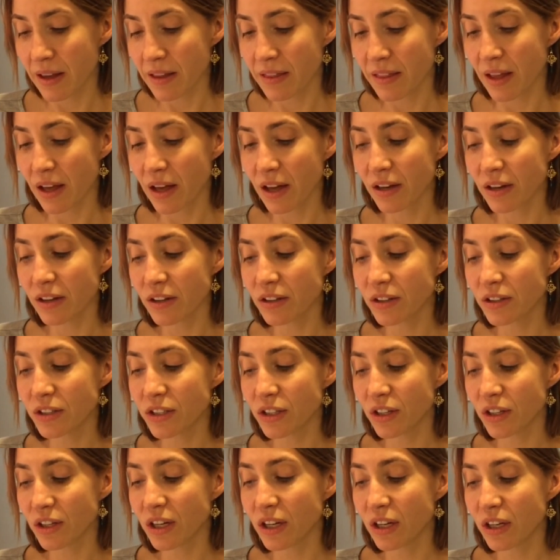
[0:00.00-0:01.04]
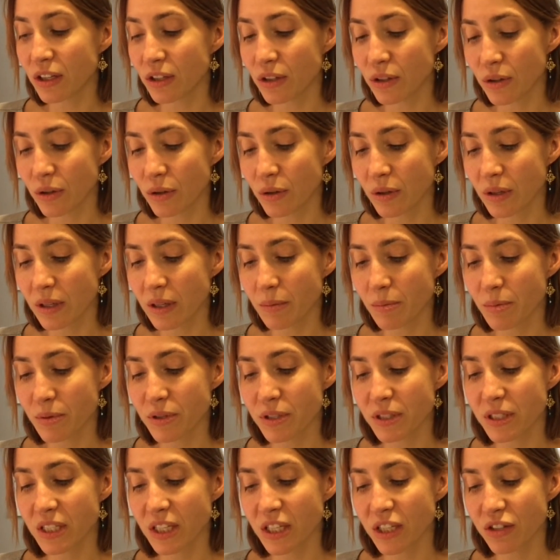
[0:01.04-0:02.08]
The huddle should include the
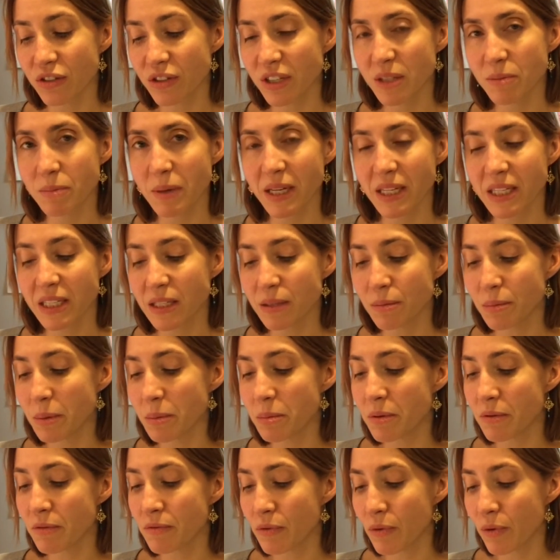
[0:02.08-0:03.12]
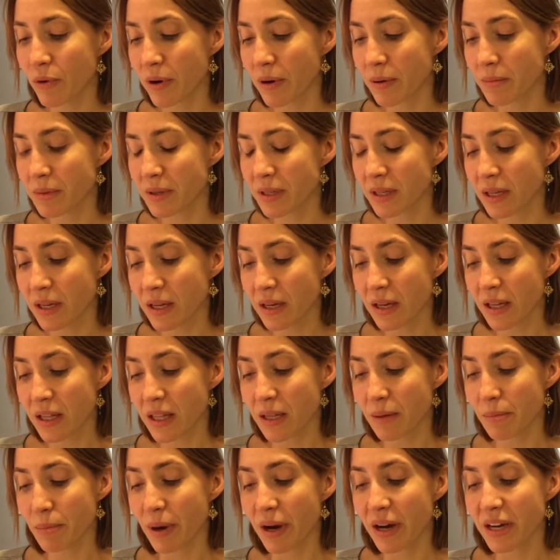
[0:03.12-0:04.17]
procedure expected to be performed,
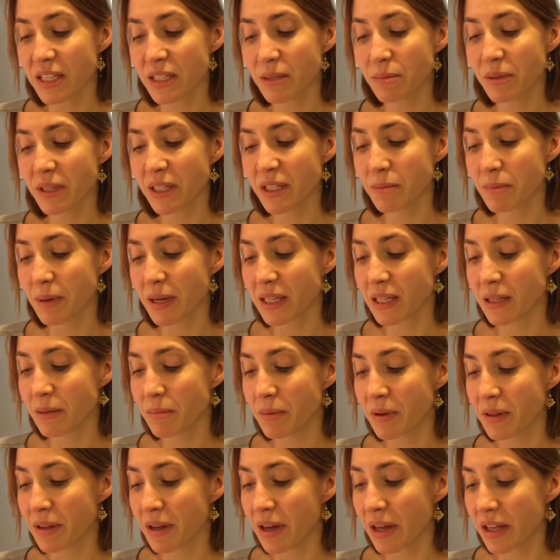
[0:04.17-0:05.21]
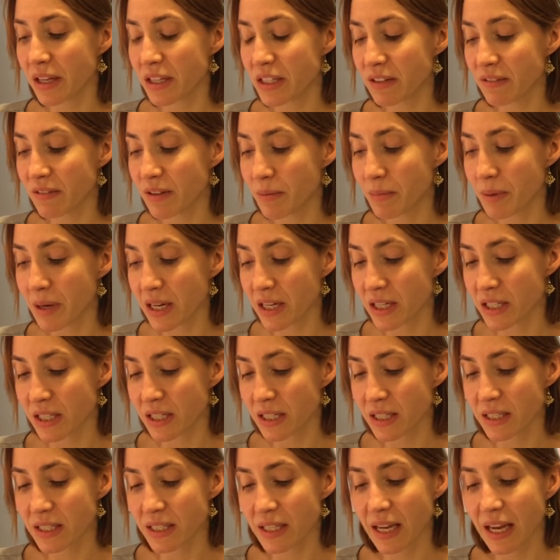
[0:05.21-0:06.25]
the possible expected pathology of the
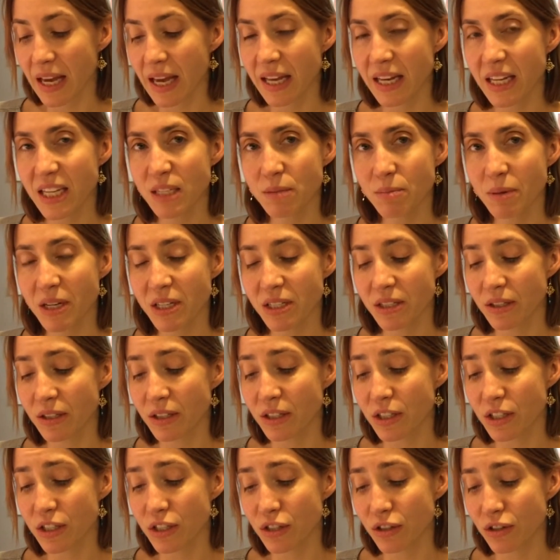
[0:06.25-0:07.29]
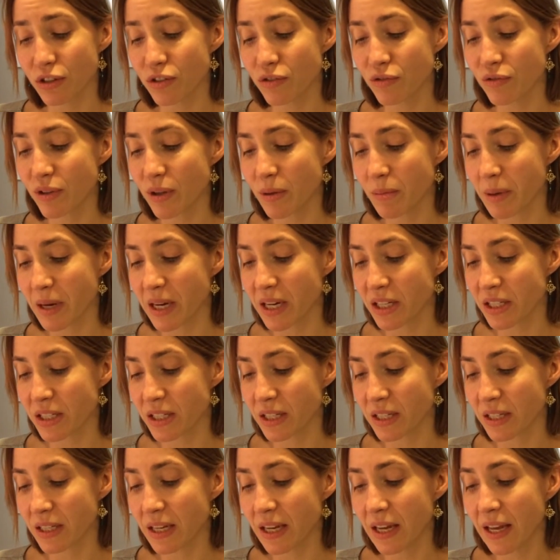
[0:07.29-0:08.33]
patient, any special concerns for the
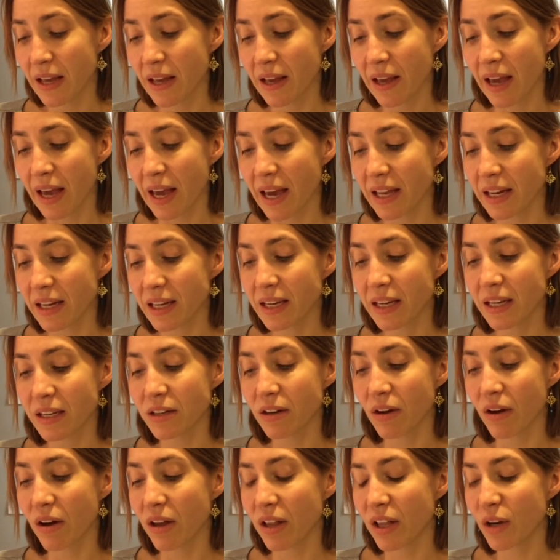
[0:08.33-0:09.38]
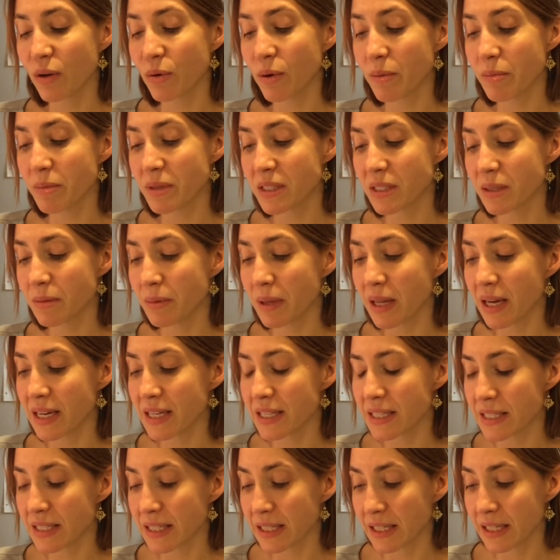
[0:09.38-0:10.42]
patient, any and all equipment
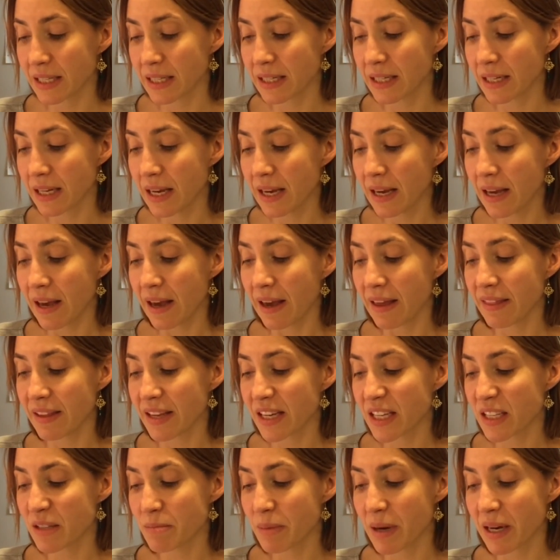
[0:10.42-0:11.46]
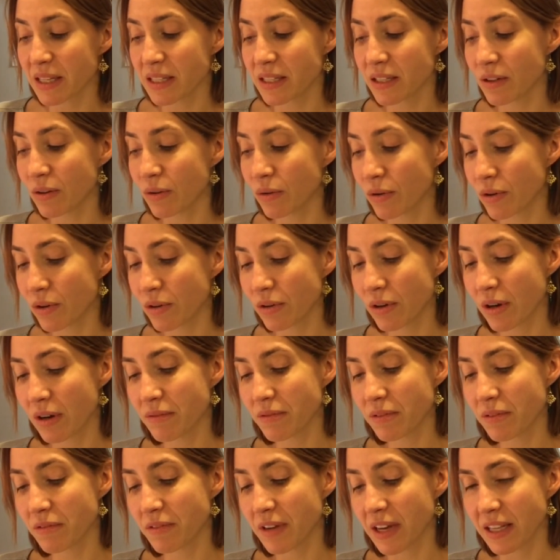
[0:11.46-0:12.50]
supplies needed, and the expected order of
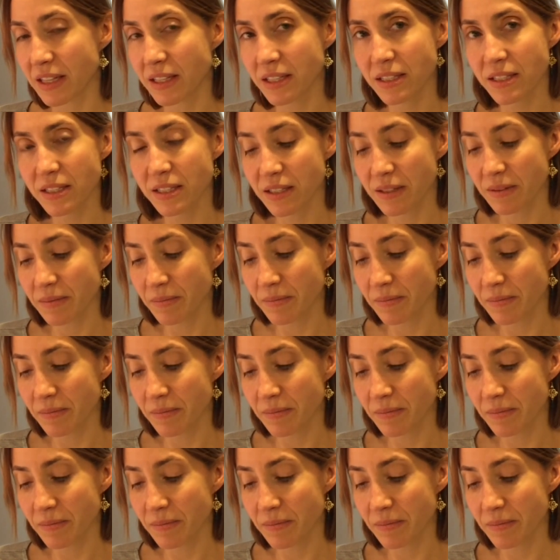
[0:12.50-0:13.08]
events.